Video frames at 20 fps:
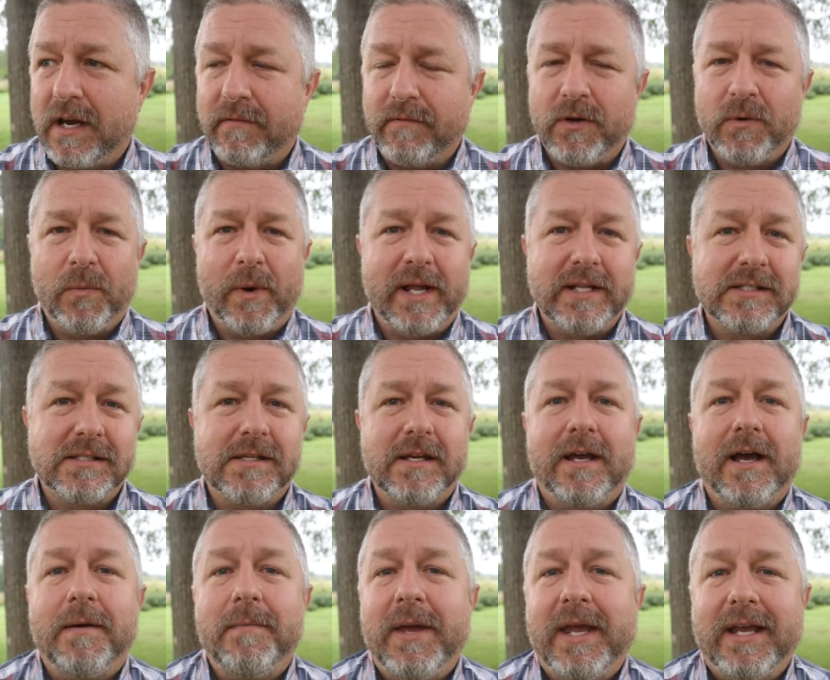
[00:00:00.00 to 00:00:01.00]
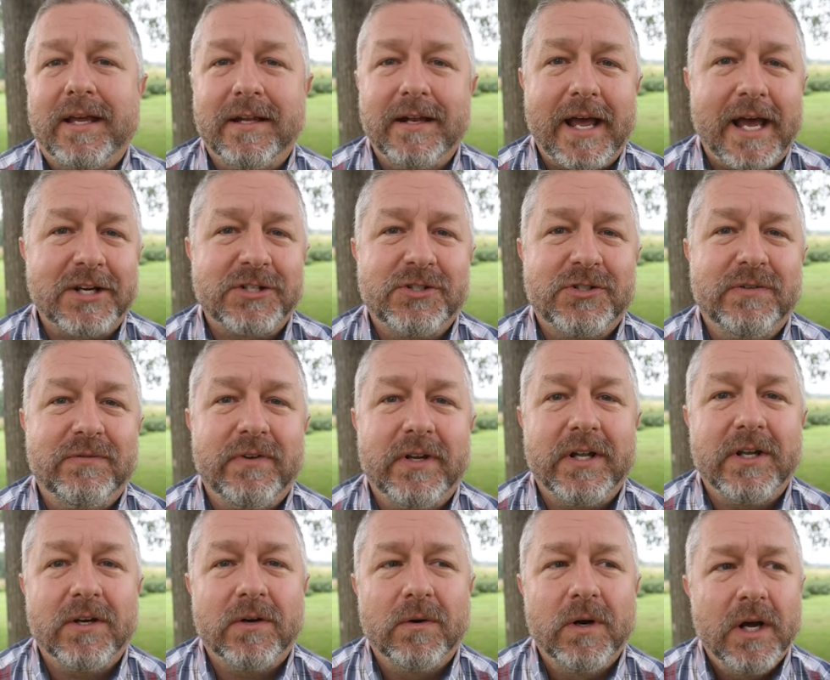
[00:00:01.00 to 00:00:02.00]
Every Wednesday I make an extra
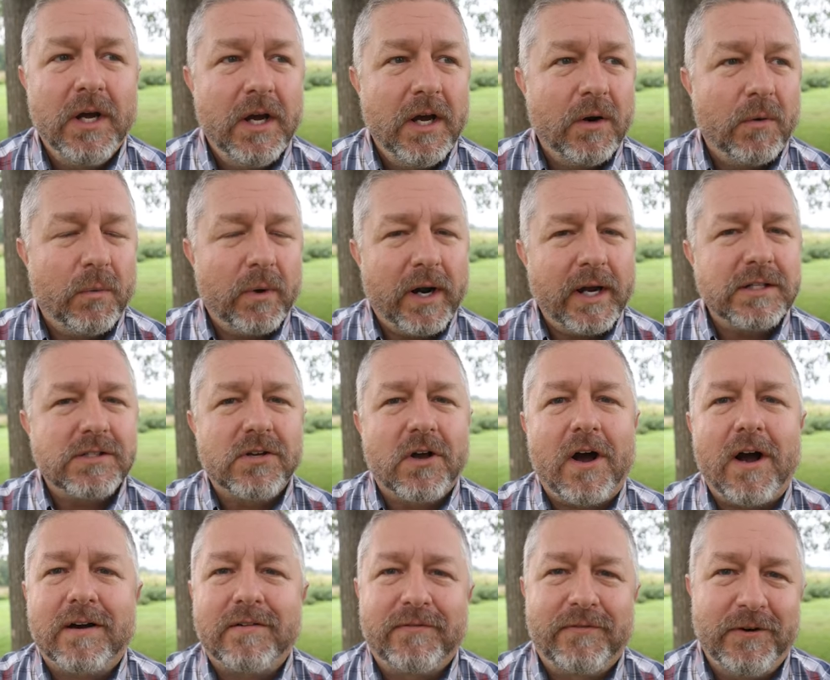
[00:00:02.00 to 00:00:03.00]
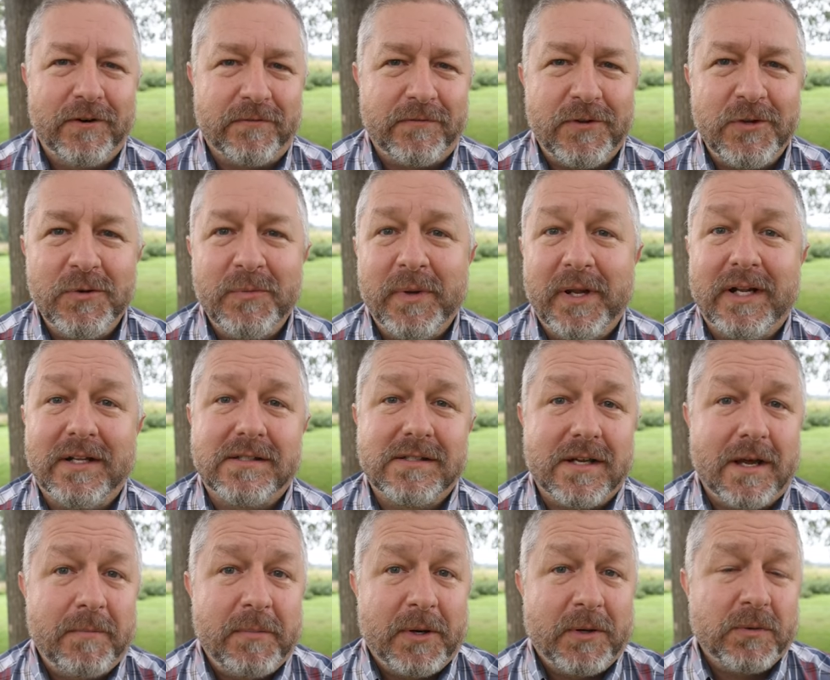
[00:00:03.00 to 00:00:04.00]
video where I talk for a few minutes
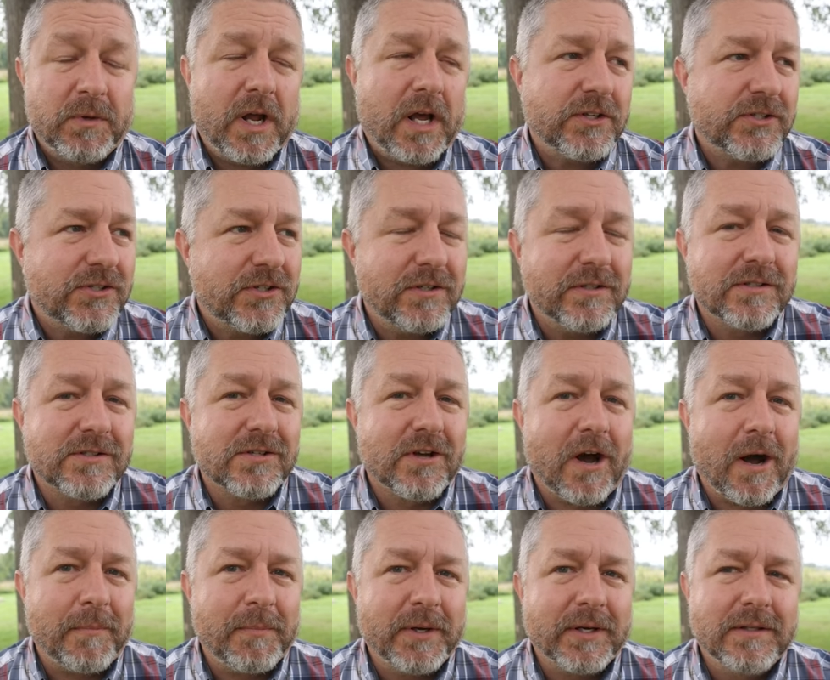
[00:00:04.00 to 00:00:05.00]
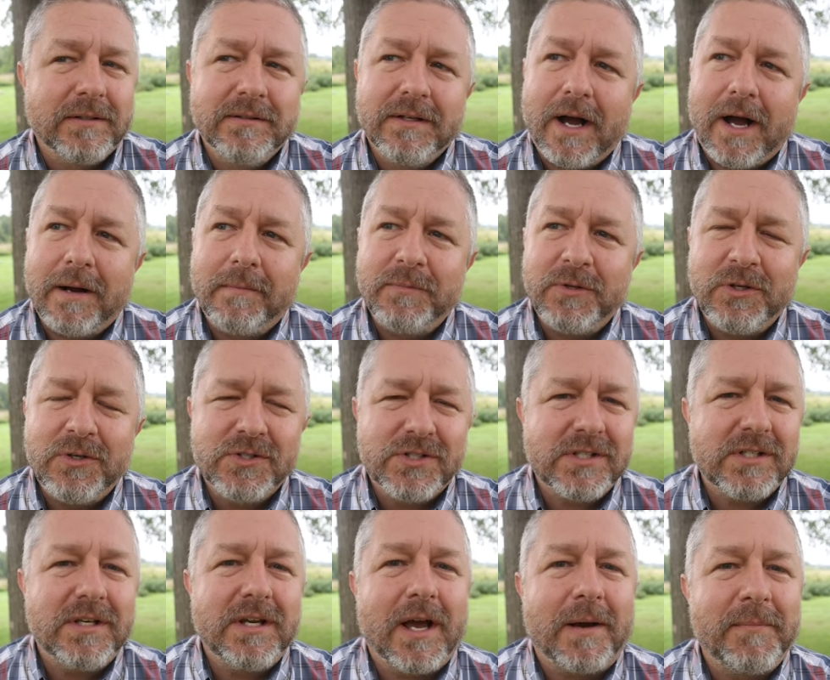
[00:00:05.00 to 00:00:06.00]
about a certain topic, um,
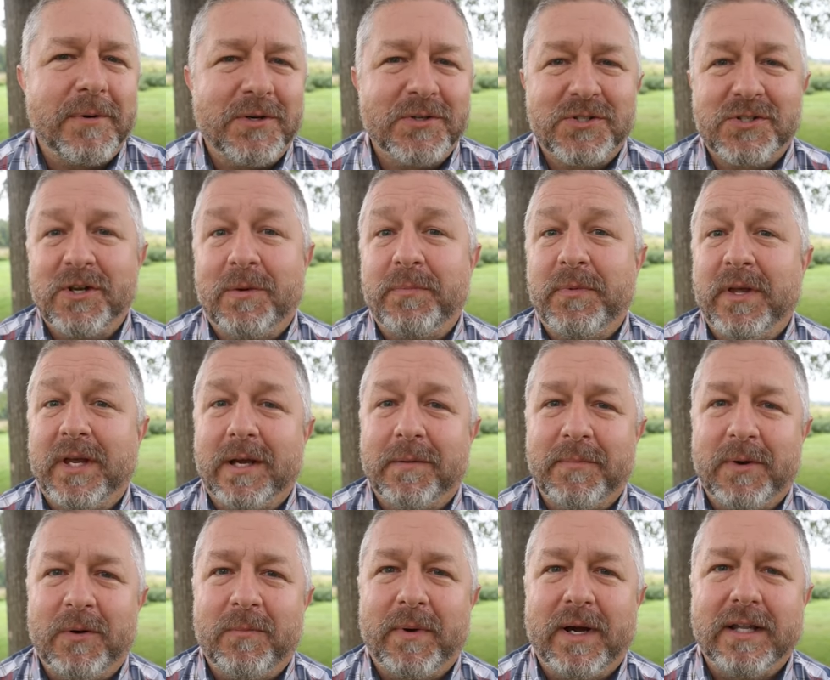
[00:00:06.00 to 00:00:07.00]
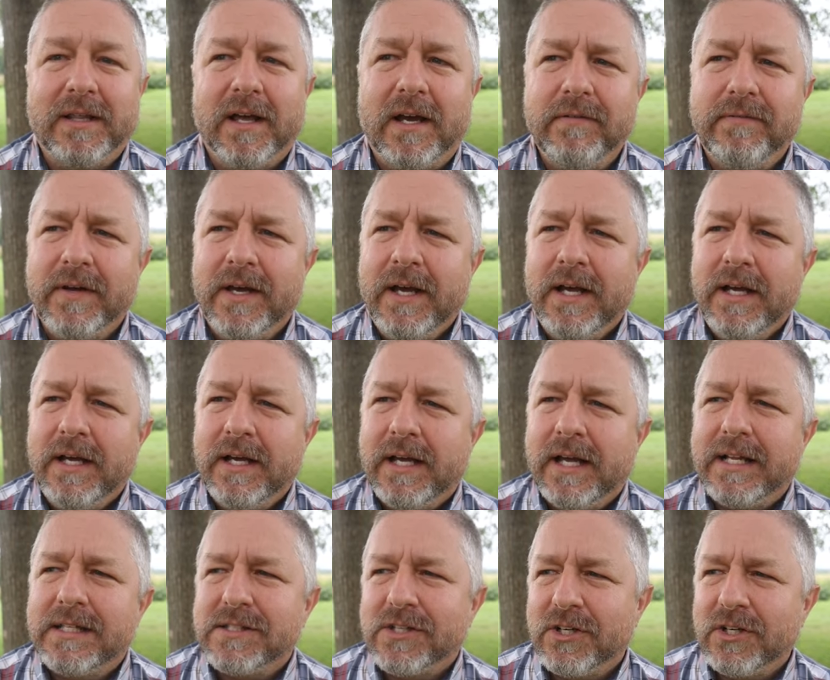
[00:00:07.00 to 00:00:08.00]
usually about something about my life.
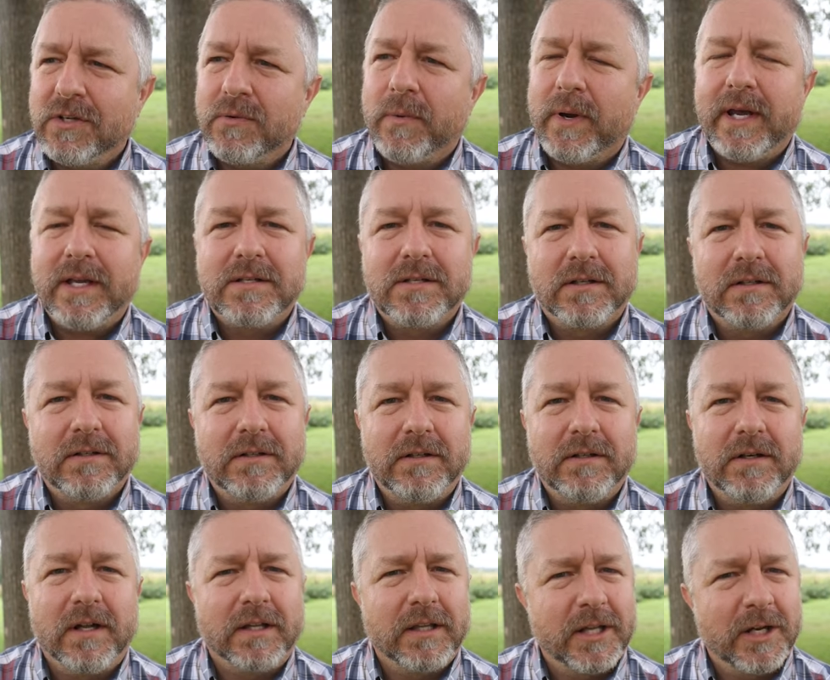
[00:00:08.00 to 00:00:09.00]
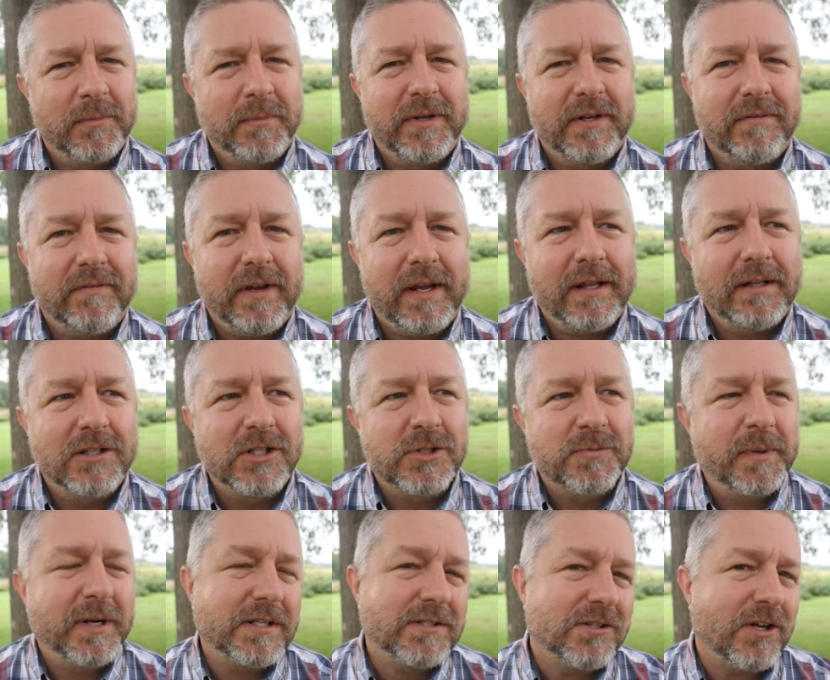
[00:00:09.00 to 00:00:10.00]
It's a good way to learn a little bit of English,
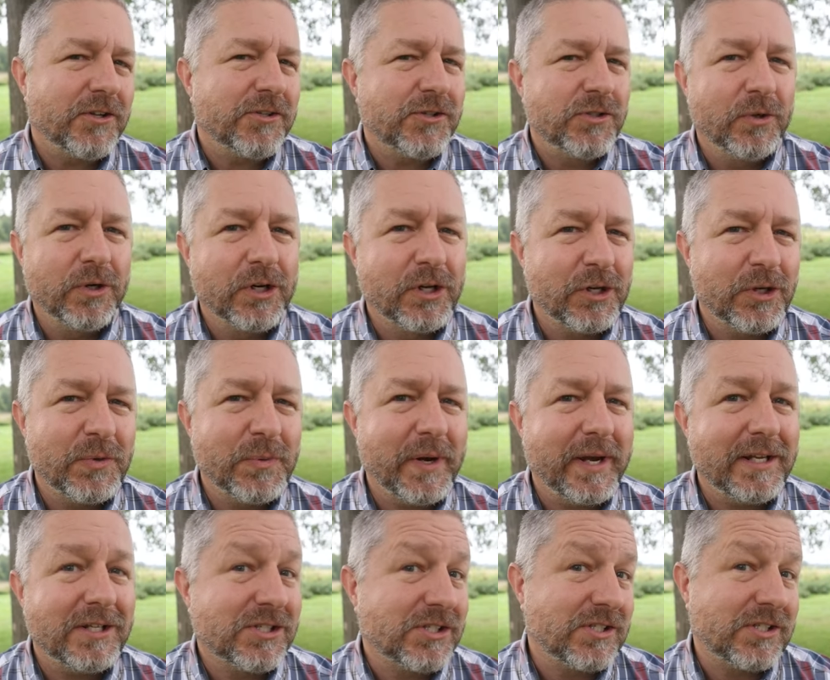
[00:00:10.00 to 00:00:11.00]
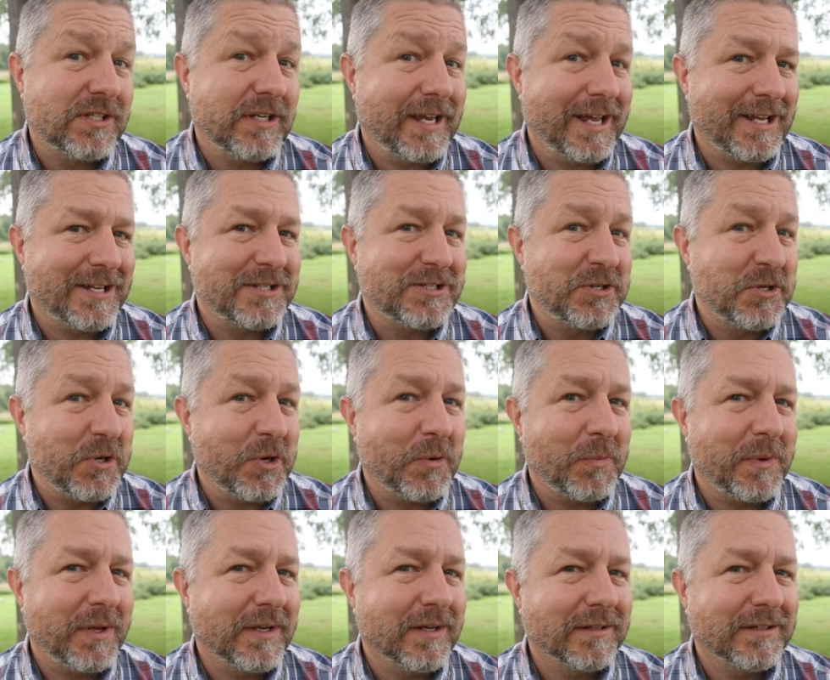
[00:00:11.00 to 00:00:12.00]
but it's also a good way just to get to know
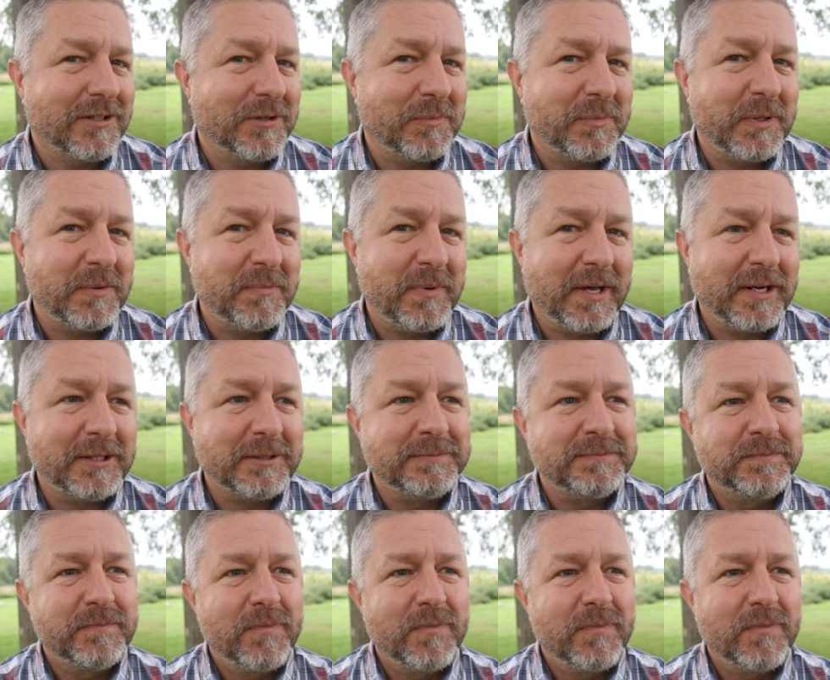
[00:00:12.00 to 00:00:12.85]
me a little bit better.